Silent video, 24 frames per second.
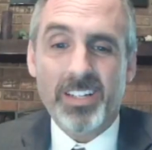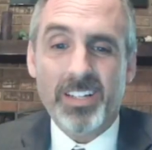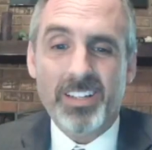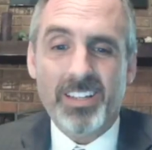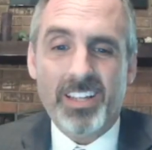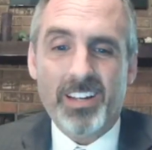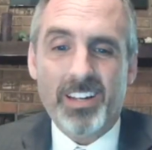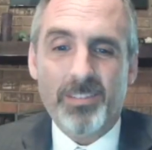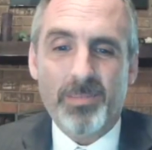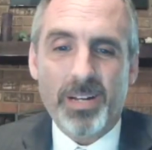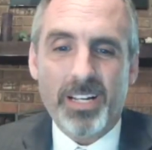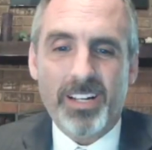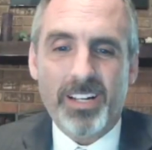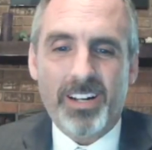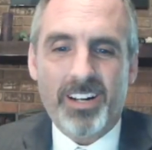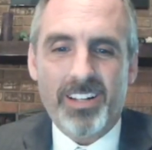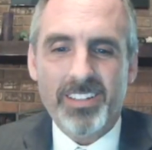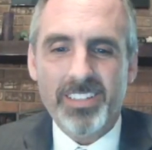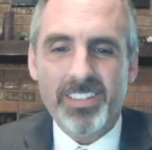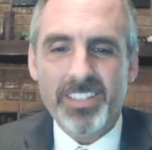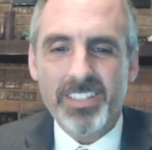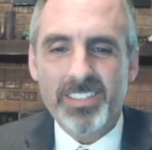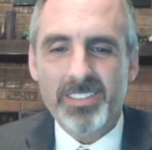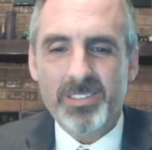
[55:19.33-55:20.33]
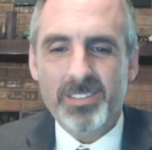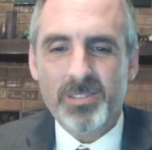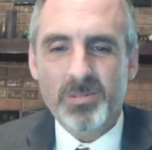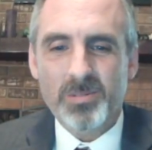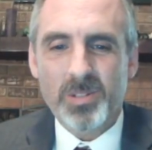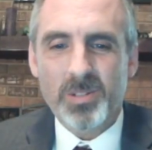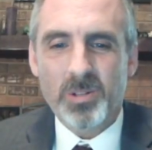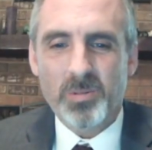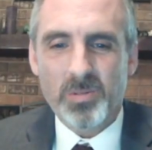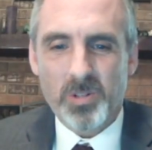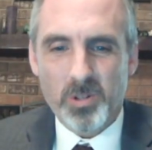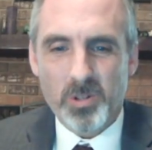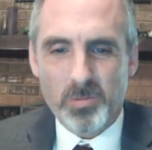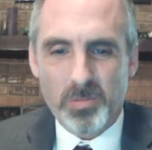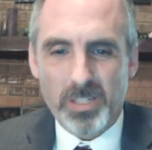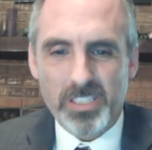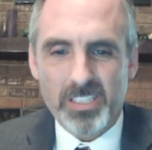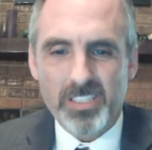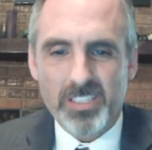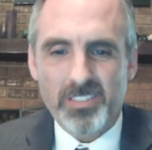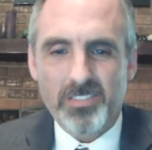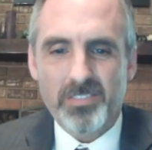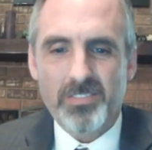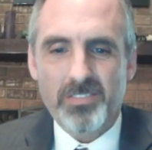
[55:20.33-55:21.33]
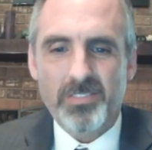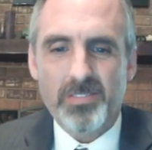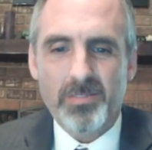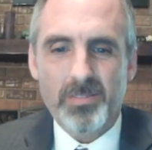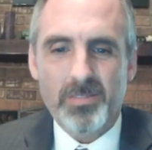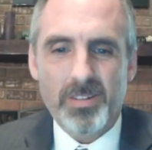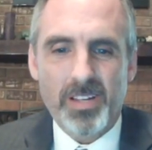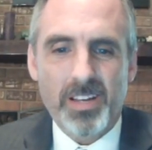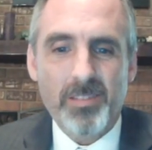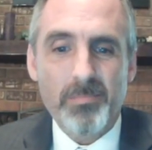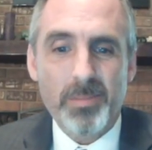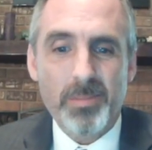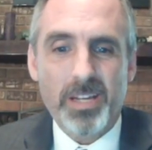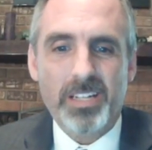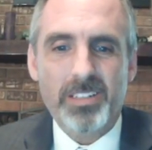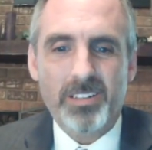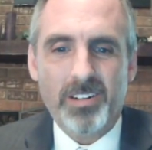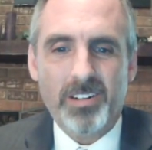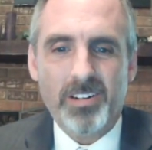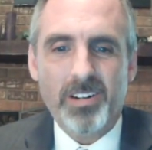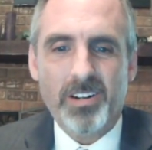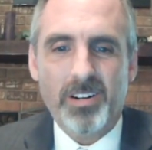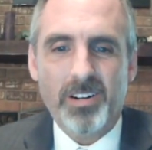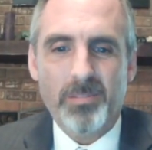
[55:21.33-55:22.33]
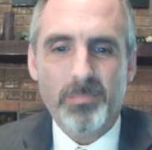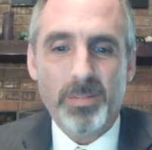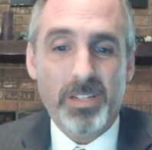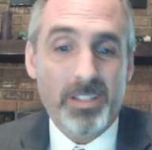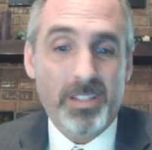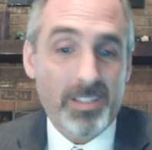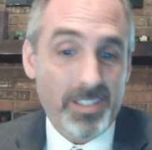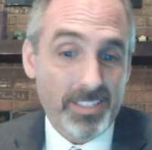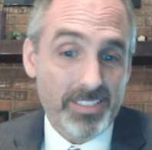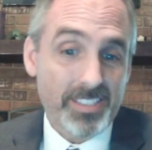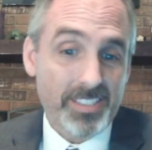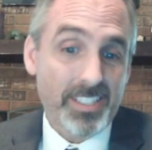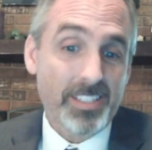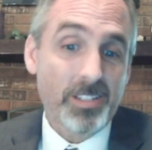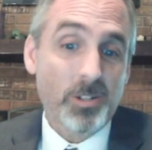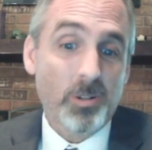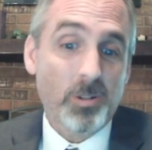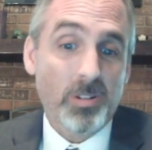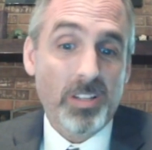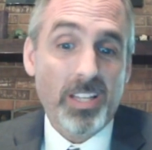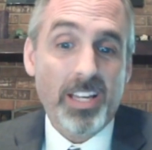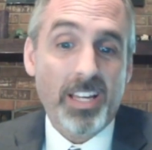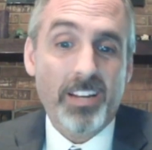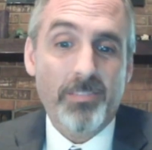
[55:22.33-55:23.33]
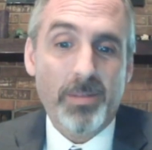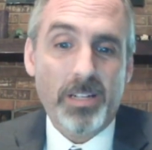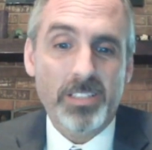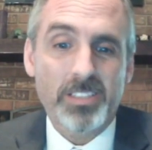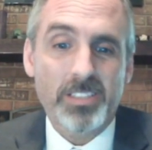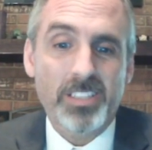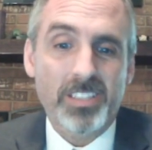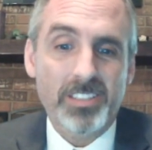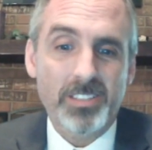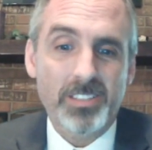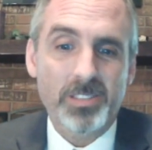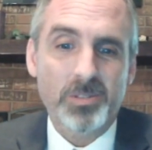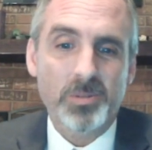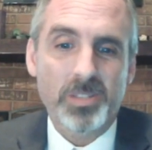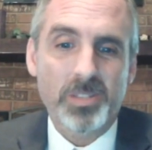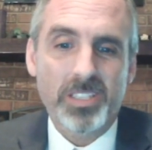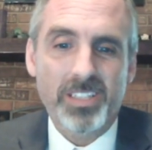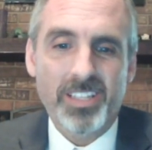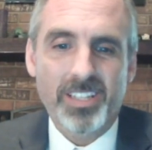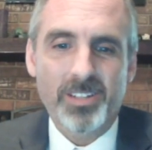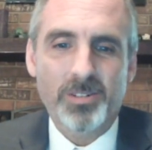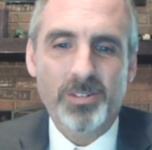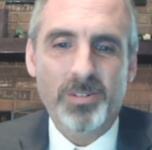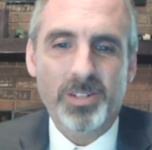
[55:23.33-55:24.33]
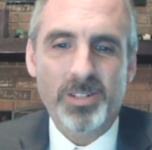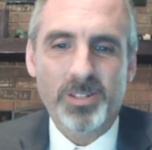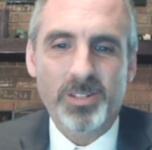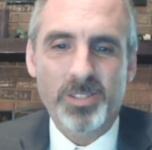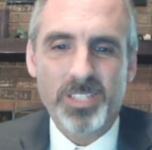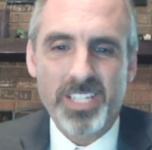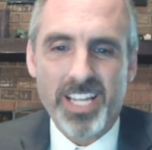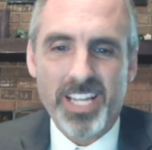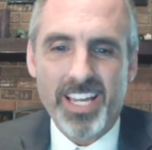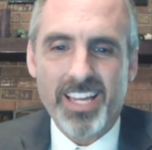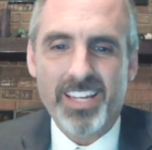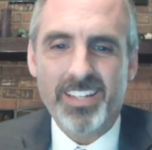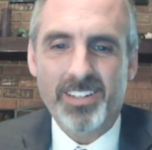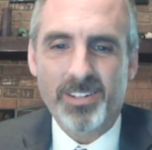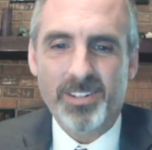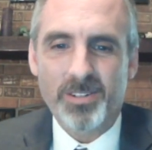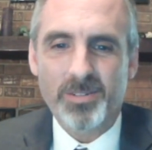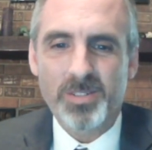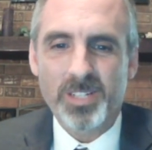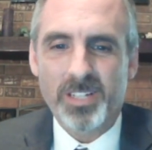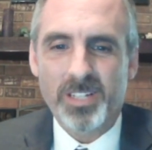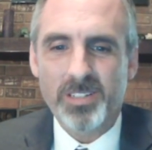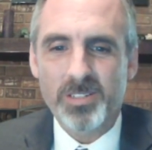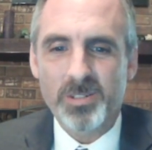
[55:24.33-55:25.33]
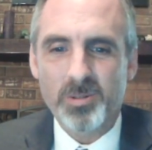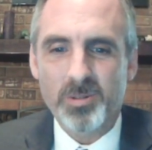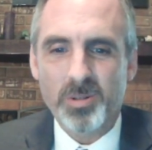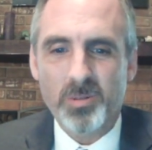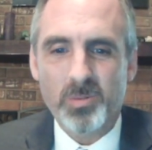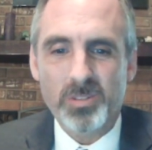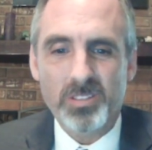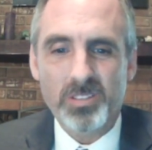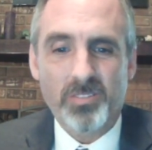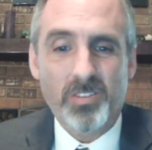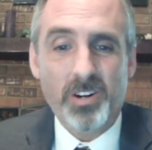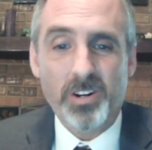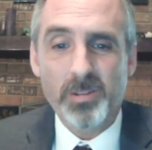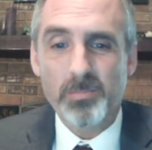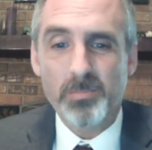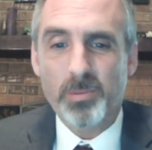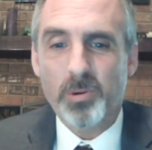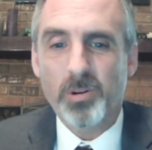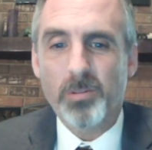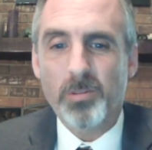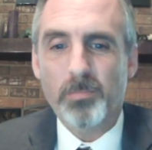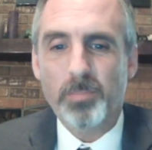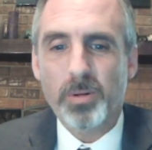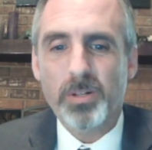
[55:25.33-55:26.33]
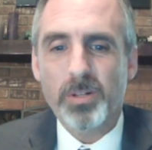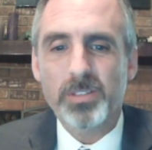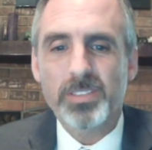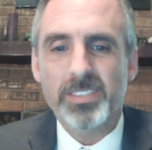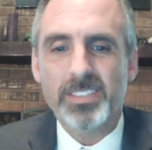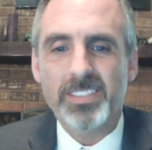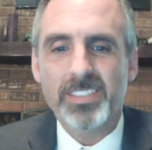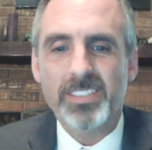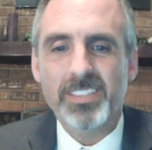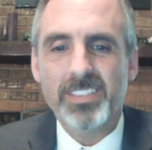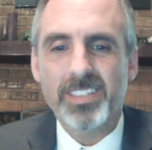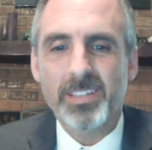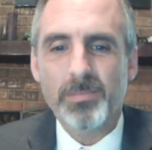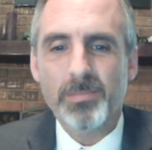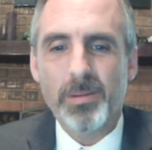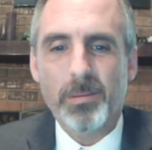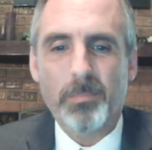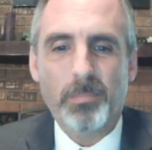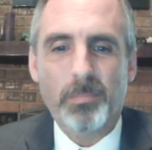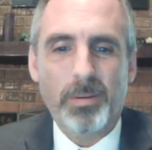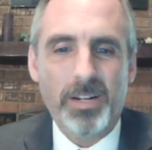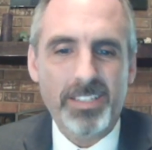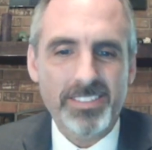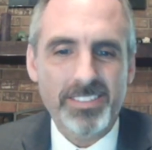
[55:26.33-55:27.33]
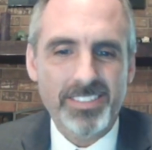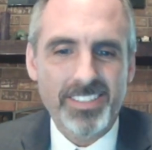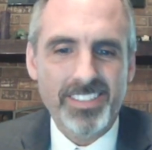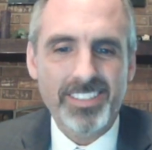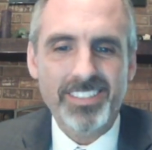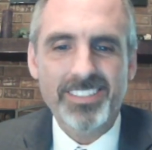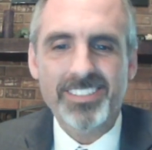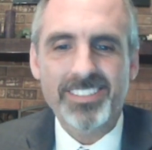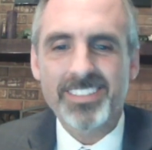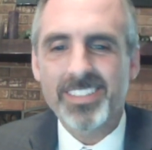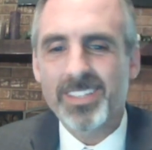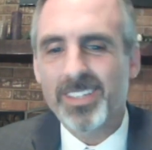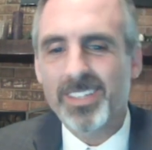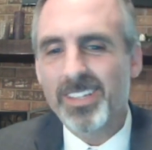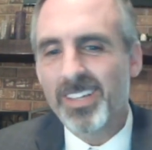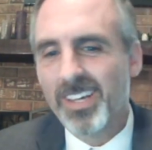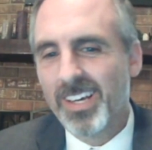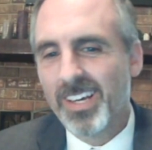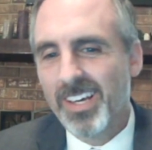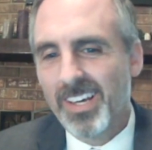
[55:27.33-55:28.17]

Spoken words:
a lot of my colleagues who don't know much of Ambedkar, but let's say know a lot about John Dewey, they don't understand. You know, John Dewey was a very important person. He met presidents, he,